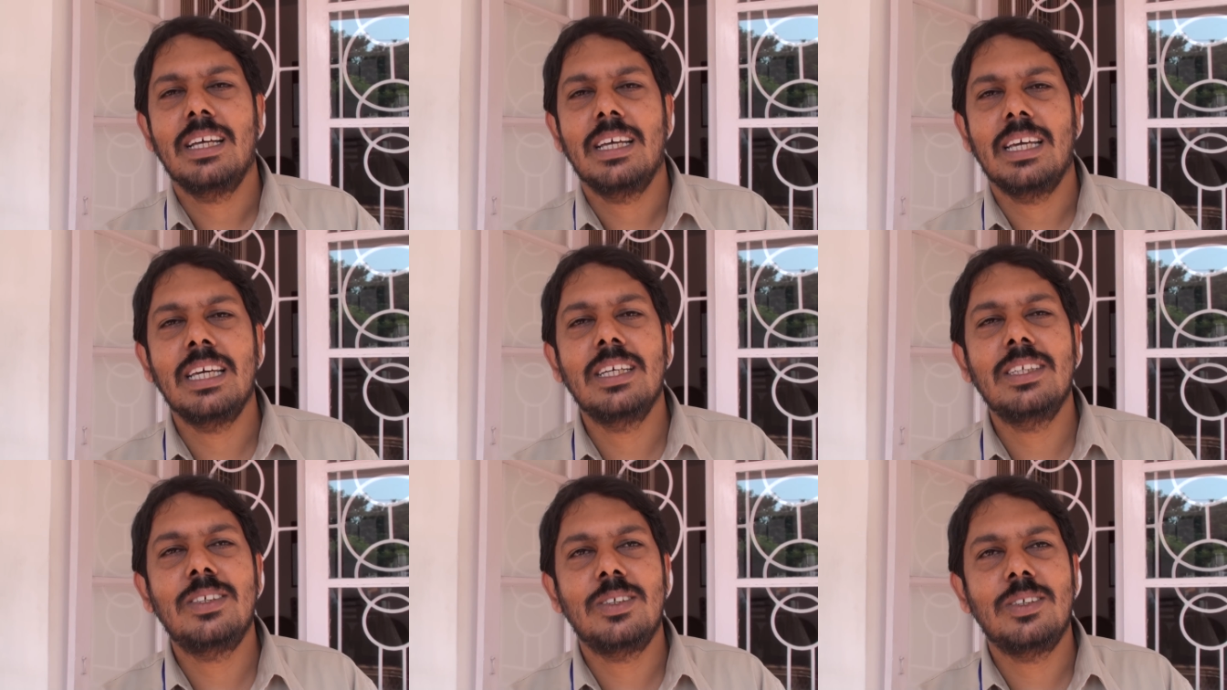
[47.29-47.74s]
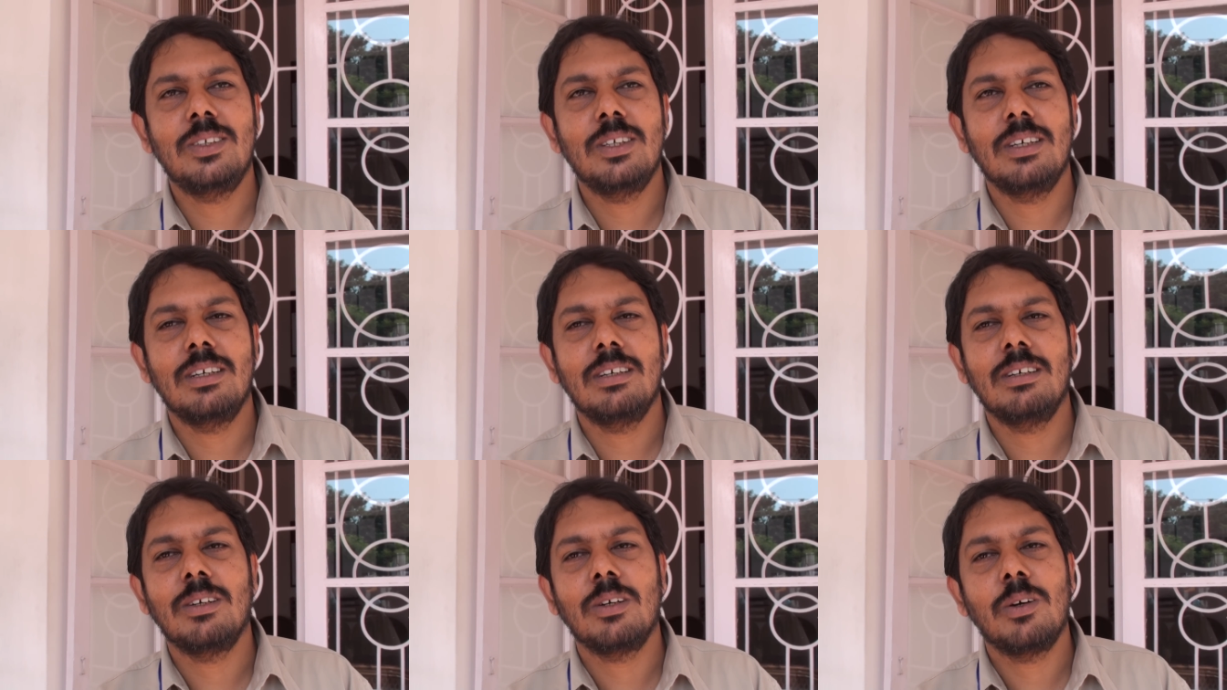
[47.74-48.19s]
is
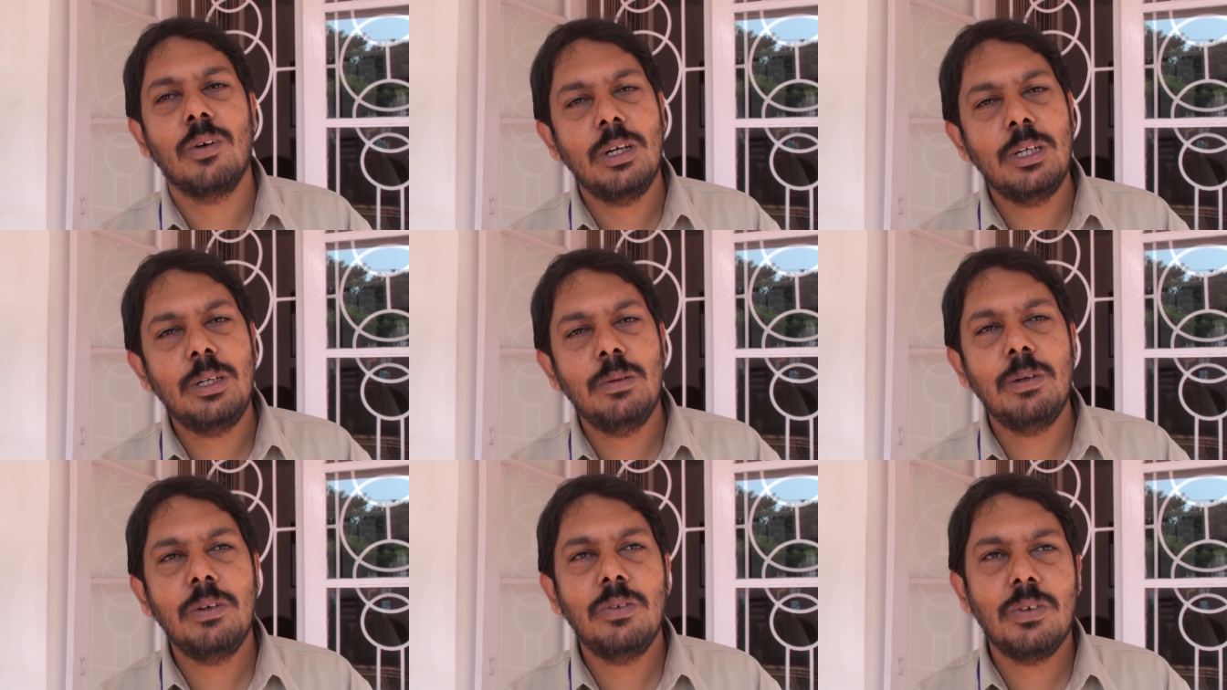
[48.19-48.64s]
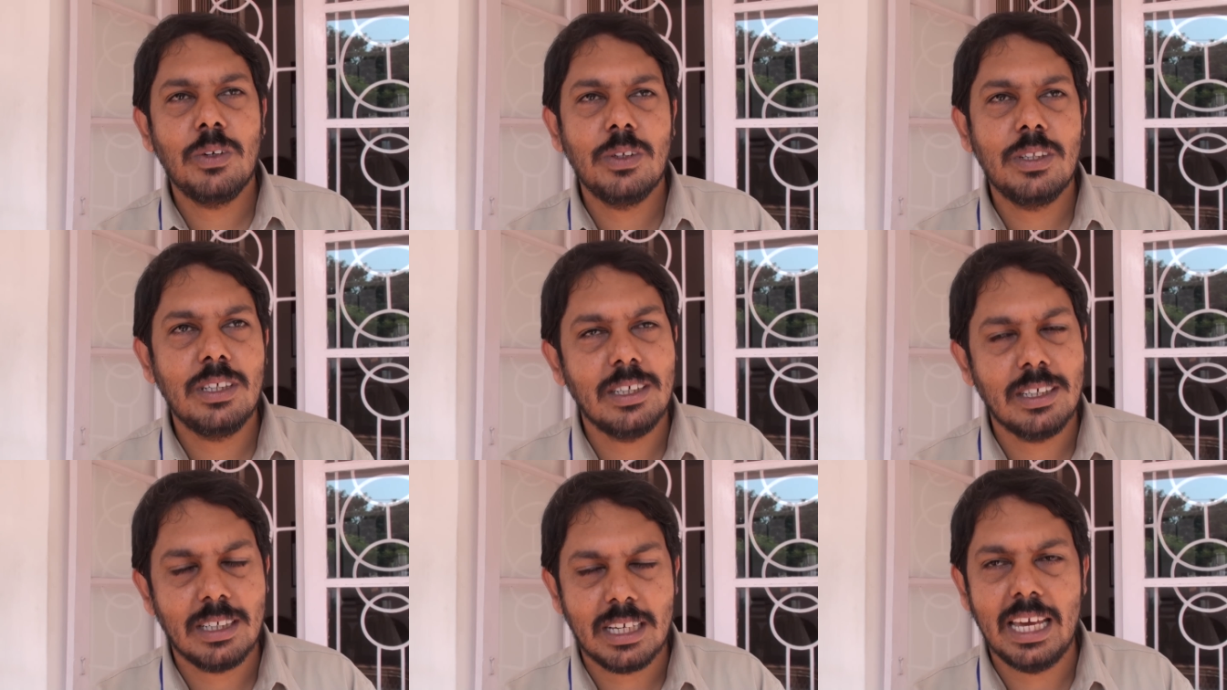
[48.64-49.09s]
uh, going to be for
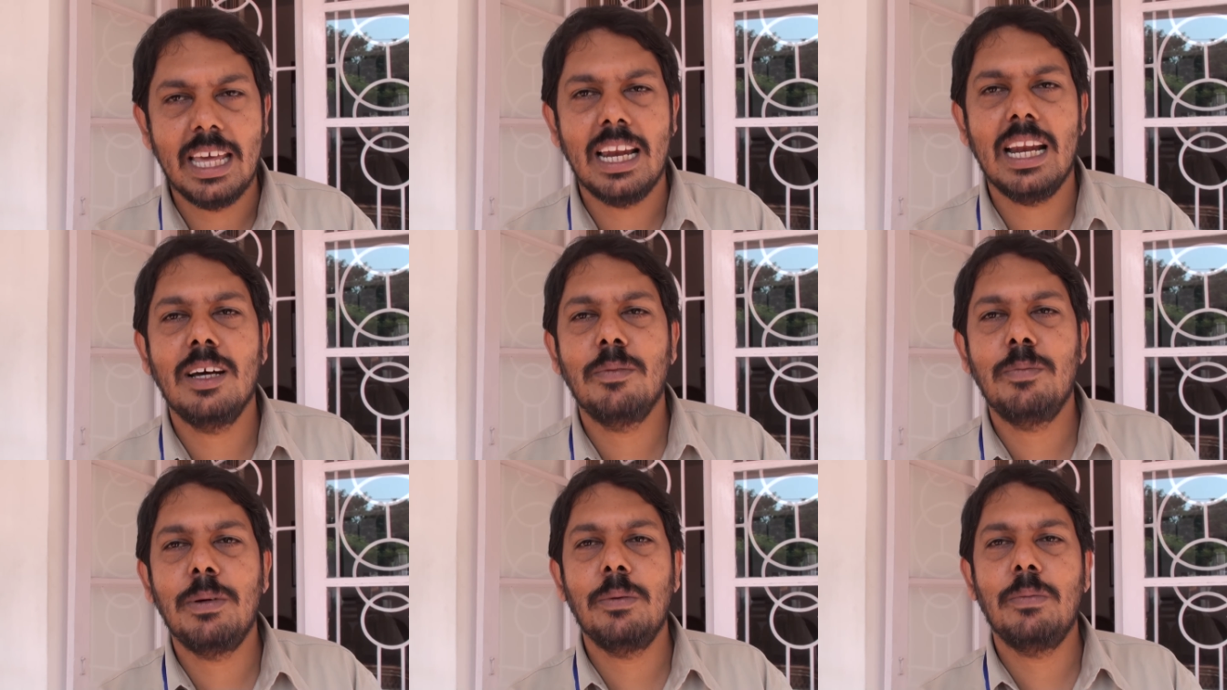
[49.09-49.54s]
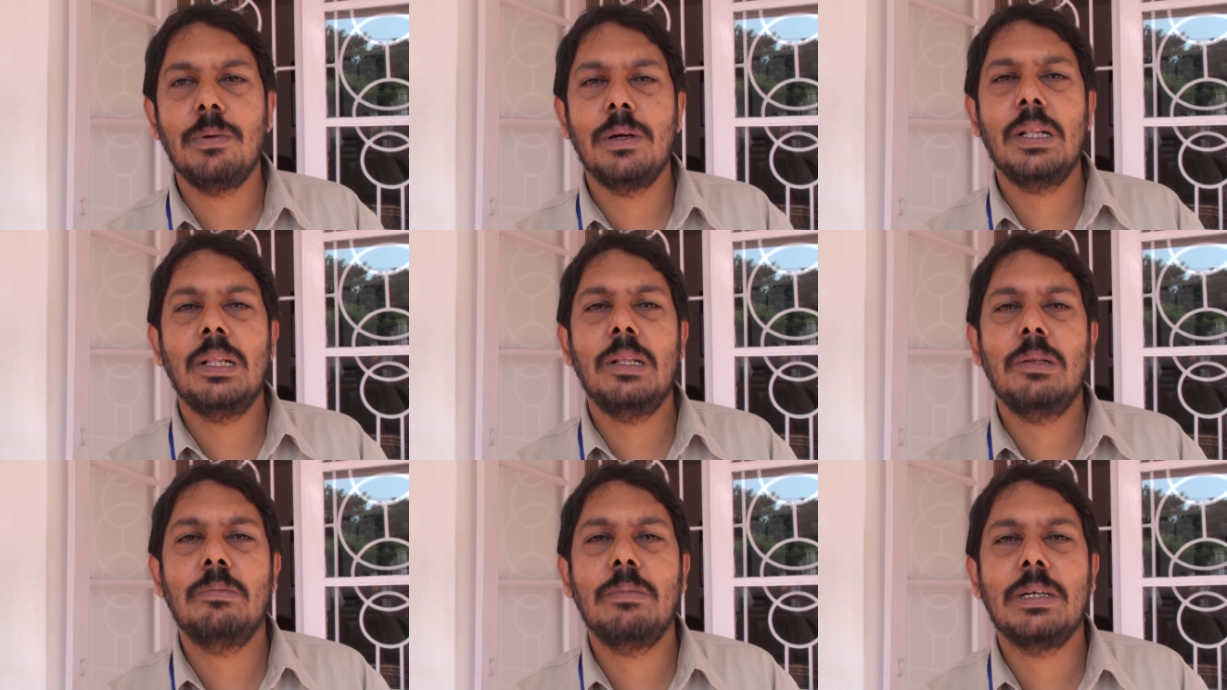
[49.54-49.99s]
the Kerala people
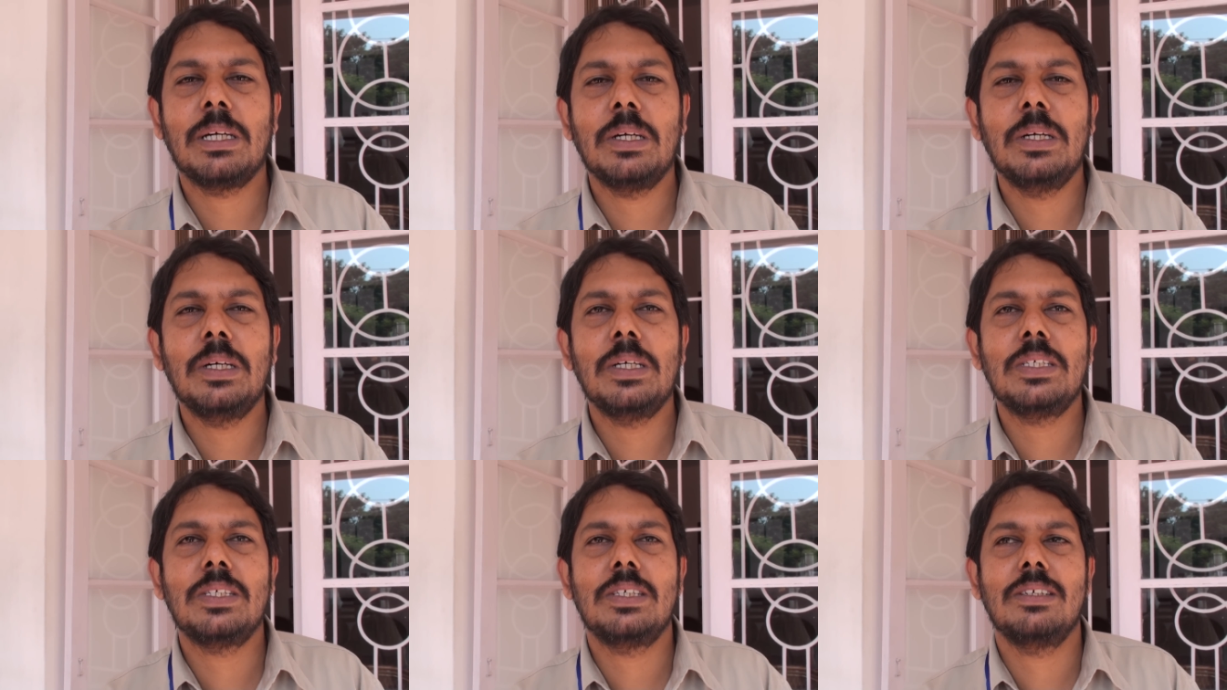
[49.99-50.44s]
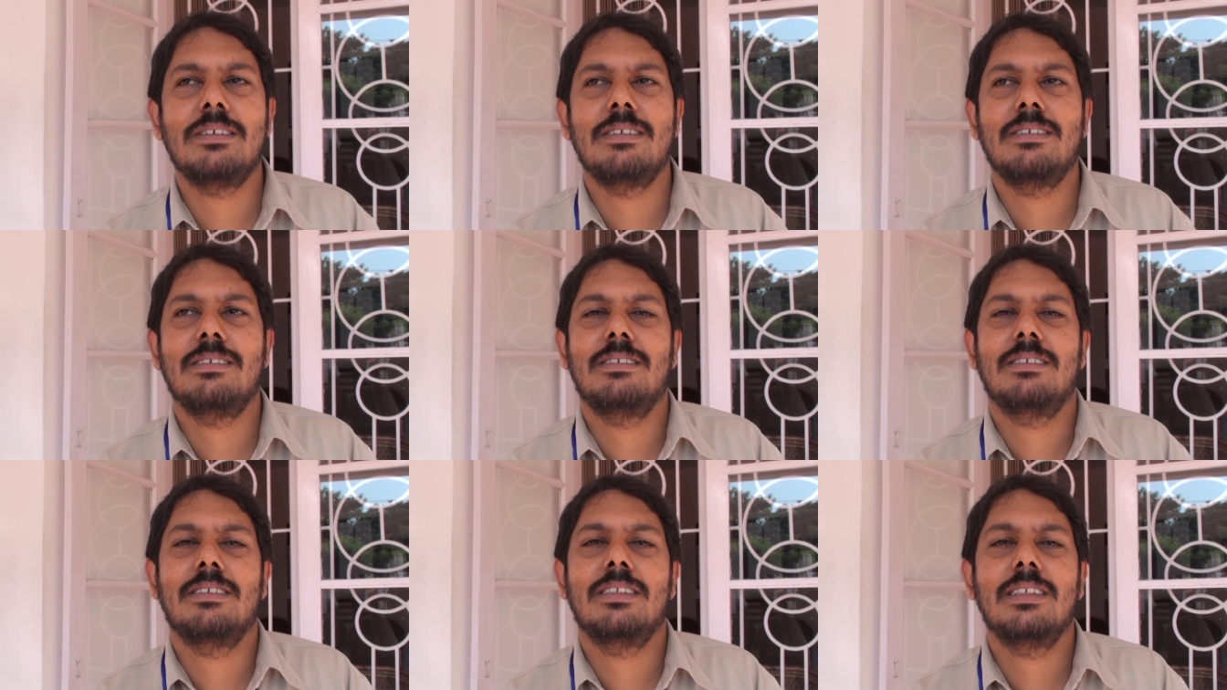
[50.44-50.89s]
because
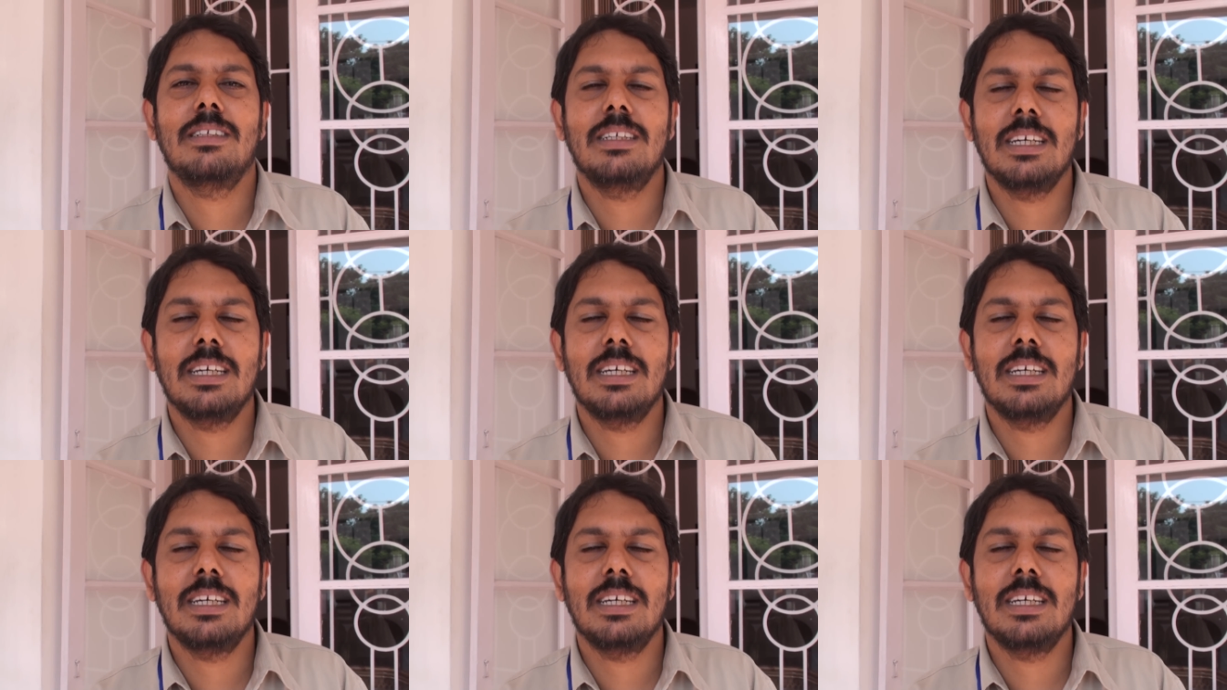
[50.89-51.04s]
uh,